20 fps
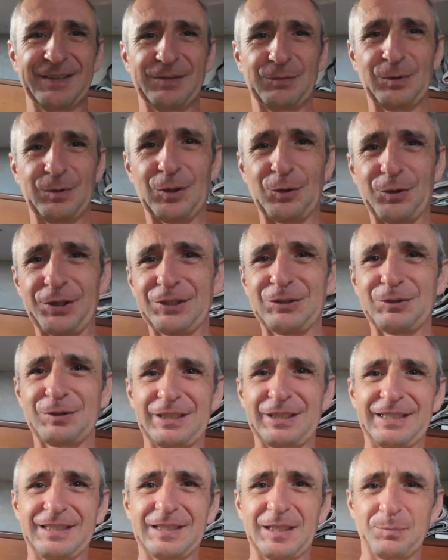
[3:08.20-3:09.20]
I'm going to
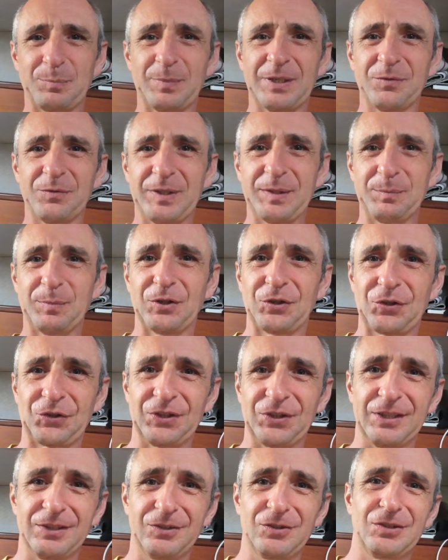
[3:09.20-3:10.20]
clean up my V-bars
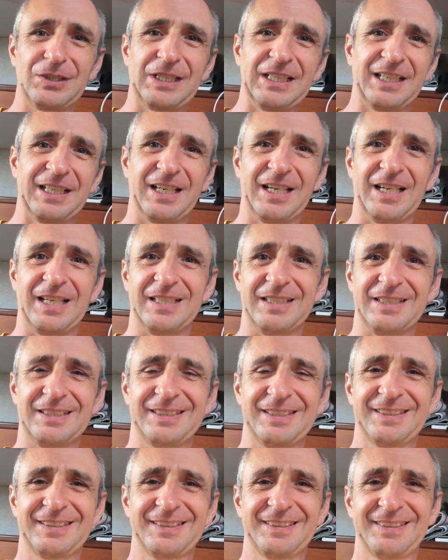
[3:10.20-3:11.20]
now and
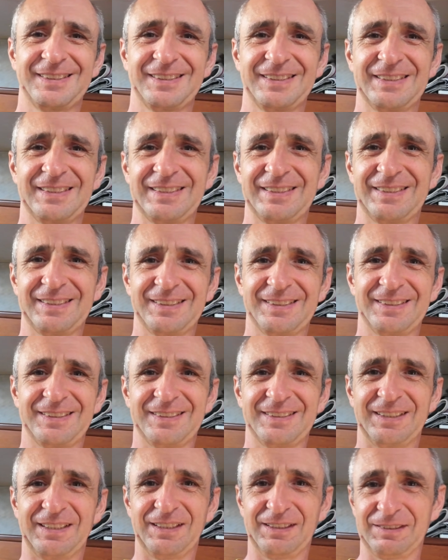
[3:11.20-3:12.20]

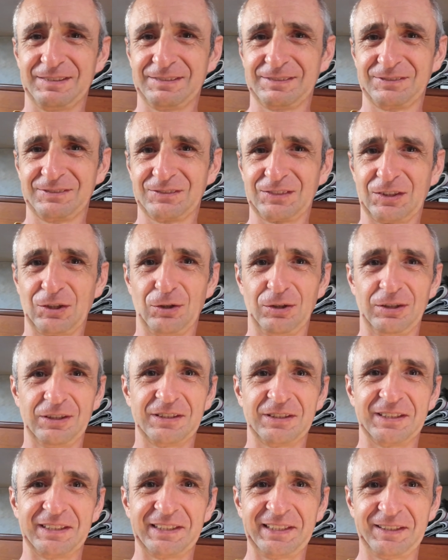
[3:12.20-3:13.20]
yeah, call
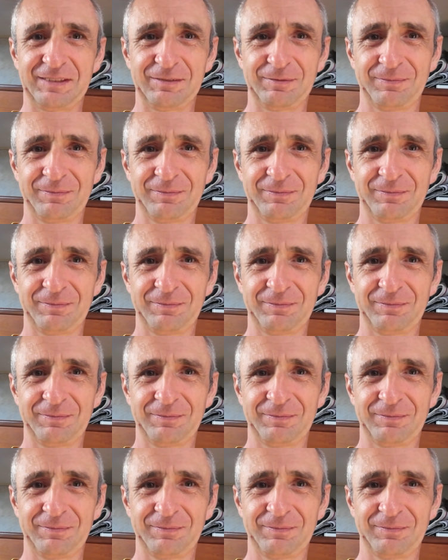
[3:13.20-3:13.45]
it a day.